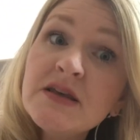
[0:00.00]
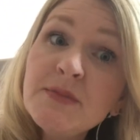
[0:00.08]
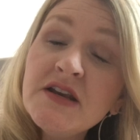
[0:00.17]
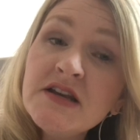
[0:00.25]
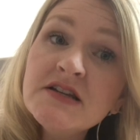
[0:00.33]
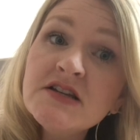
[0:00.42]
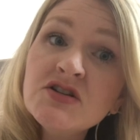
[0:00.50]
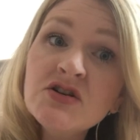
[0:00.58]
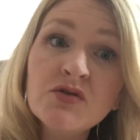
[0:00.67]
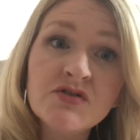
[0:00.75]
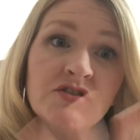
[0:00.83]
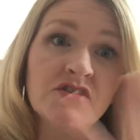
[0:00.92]
limited
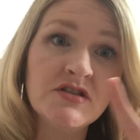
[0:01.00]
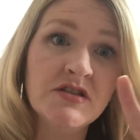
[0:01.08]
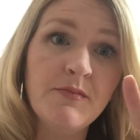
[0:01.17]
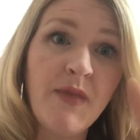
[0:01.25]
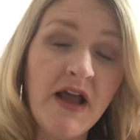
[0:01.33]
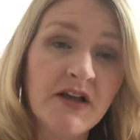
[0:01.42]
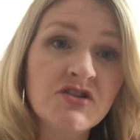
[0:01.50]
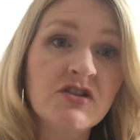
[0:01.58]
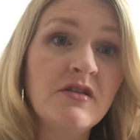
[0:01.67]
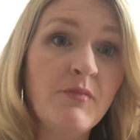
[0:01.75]
edition or is it just the packaging,